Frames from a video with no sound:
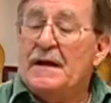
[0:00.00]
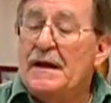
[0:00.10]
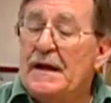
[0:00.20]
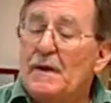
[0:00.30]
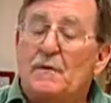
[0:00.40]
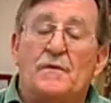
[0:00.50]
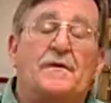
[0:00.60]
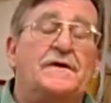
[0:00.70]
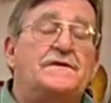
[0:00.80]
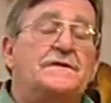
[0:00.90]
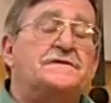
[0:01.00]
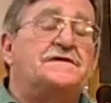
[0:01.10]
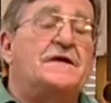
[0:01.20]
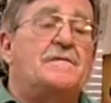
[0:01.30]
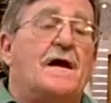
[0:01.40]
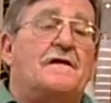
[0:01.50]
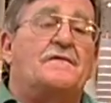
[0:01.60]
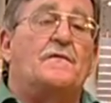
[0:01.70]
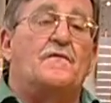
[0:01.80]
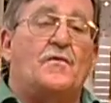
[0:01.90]
it would reduce the amount
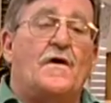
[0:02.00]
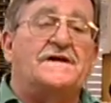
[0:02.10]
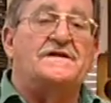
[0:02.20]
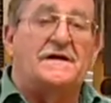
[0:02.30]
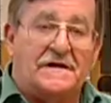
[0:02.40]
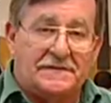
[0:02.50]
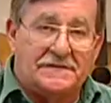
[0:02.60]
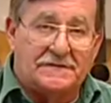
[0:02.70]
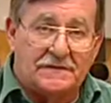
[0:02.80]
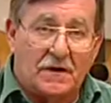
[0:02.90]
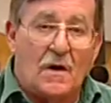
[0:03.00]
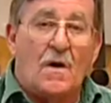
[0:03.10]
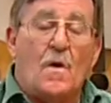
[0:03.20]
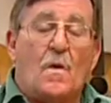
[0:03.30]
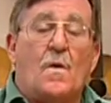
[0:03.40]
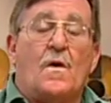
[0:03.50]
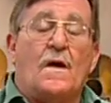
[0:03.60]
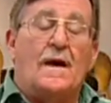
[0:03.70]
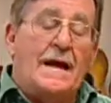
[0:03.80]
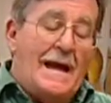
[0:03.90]
of resonance,
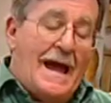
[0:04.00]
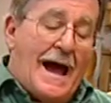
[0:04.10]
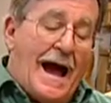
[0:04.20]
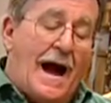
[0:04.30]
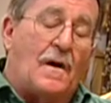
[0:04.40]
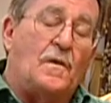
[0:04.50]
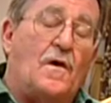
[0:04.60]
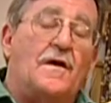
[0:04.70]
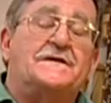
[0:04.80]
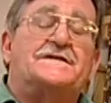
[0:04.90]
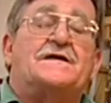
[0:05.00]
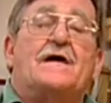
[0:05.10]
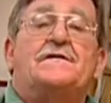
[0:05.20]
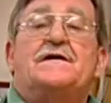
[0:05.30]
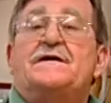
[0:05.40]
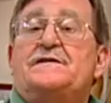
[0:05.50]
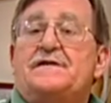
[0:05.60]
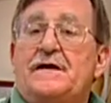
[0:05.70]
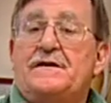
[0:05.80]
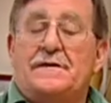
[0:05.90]
or how long the sound
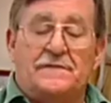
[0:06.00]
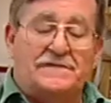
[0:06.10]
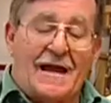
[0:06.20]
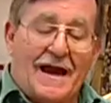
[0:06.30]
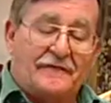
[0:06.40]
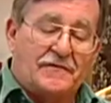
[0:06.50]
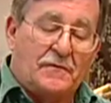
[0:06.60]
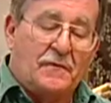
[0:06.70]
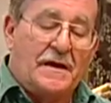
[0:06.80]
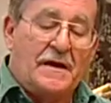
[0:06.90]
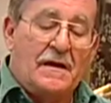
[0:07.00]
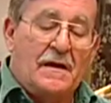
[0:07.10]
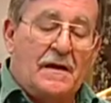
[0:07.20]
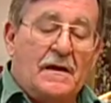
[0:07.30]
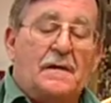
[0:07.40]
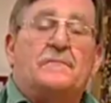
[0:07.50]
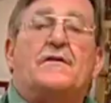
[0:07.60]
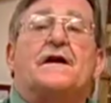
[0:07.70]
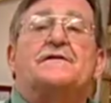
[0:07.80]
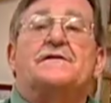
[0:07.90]
continues after we
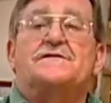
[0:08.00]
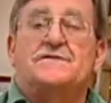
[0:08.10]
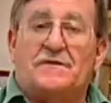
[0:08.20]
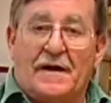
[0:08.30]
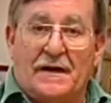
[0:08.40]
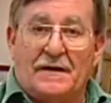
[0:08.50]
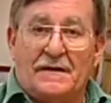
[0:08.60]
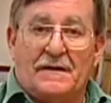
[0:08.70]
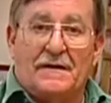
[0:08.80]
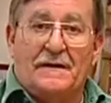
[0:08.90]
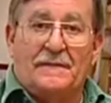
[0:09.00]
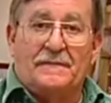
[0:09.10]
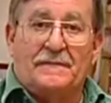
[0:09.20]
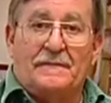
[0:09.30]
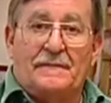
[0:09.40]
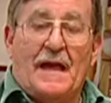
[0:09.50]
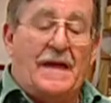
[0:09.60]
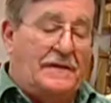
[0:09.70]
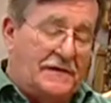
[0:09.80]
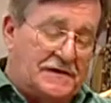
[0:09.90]
pluck the string.
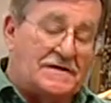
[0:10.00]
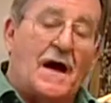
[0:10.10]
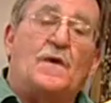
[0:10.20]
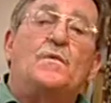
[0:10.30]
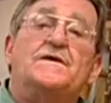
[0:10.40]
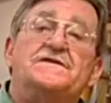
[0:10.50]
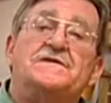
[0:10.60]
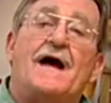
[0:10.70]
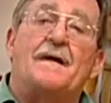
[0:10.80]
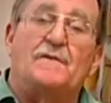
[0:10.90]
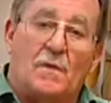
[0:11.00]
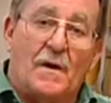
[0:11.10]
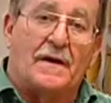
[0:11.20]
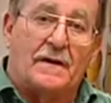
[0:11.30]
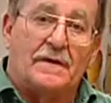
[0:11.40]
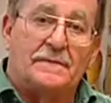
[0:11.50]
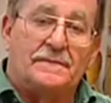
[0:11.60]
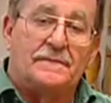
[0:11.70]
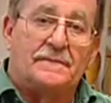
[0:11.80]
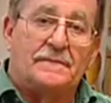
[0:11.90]
The sound would stop quicker.
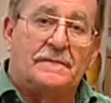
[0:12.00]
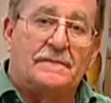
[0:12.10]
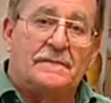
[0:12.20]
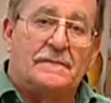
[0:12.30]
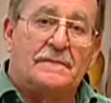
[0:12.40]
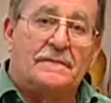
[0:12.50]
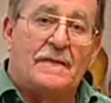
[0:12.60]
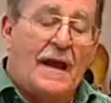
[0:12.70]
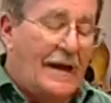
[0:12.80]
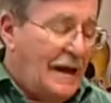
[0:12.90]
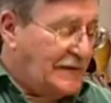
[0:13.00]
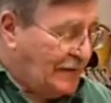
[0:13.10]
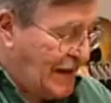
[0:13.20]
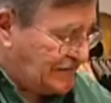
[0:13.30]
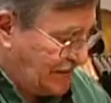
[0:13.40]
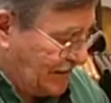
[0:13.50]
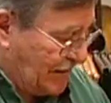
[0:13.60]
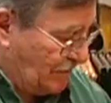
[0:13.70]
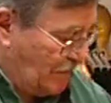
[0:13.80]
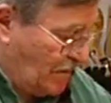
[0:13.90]
And the last thing
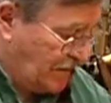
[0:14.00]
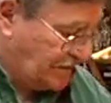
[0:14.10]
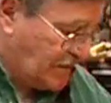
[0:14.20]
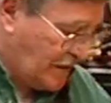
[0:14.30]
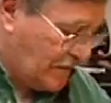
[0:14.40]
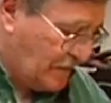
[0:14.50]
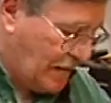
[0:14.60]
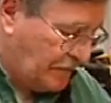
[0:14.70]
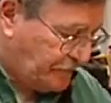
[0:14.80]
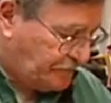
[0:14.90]
that we want to talk about